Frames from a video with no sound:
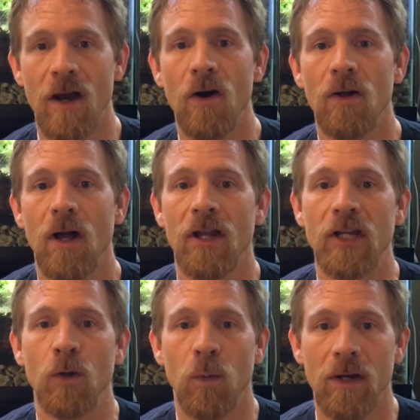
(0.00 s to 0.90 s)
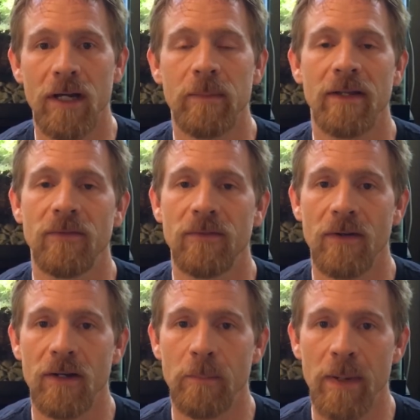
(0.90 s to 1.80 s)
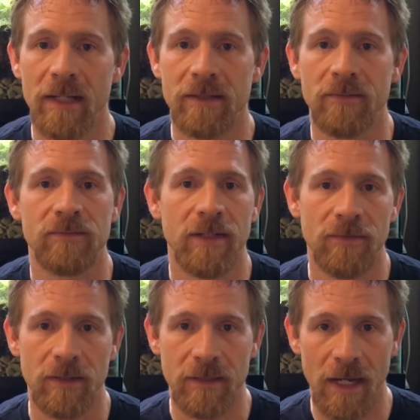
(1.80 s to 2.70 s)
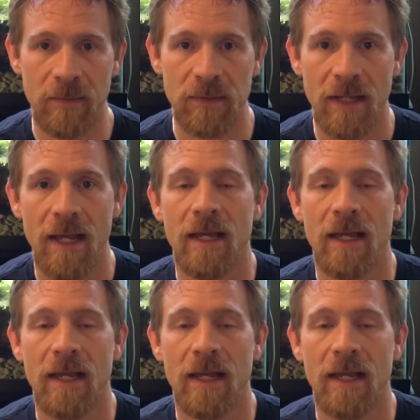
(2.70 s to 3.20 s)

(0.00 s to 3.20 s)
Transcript: all on aquarium and vivarium pets of different types.